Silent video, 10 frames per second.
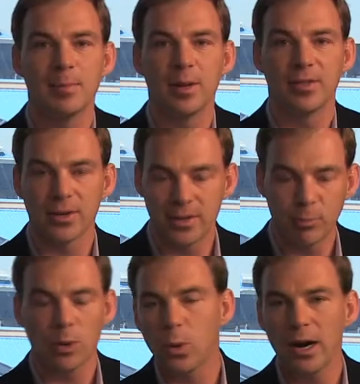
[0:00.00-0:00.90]
it, but it
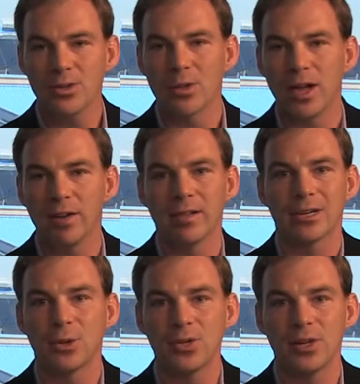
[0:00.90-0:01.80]
requires a lot of
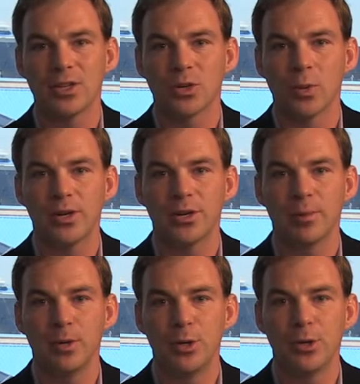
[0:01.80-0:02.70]
electricity to run your
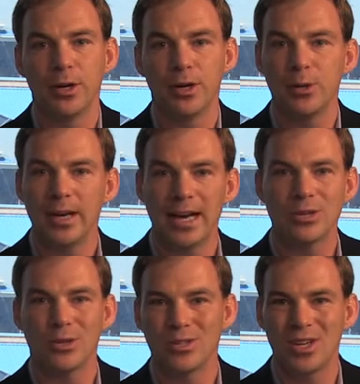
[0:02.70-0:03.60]
computer, and you can
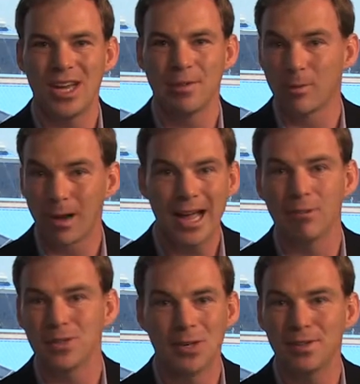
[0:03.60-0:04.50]
actually save
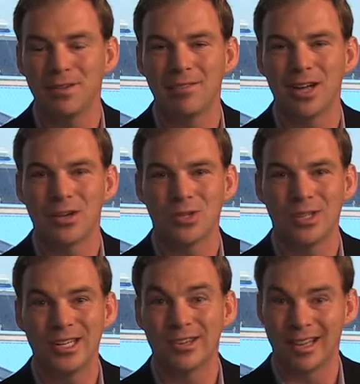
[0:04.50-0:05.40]
around $75 a
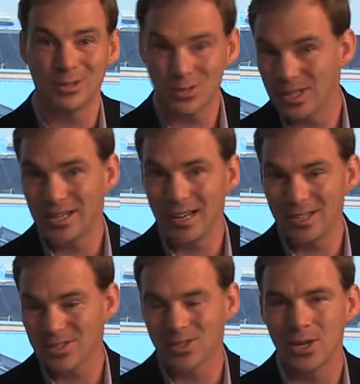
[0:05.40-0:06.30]
year in electricity
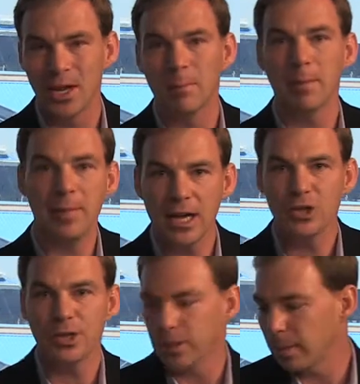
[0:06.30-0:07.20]
costs by
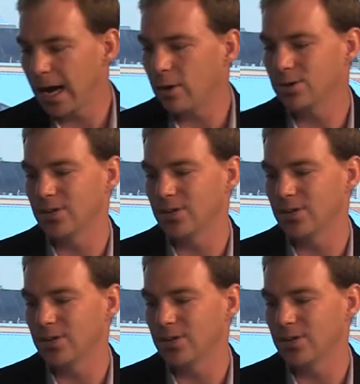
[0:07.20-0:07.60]
managing your power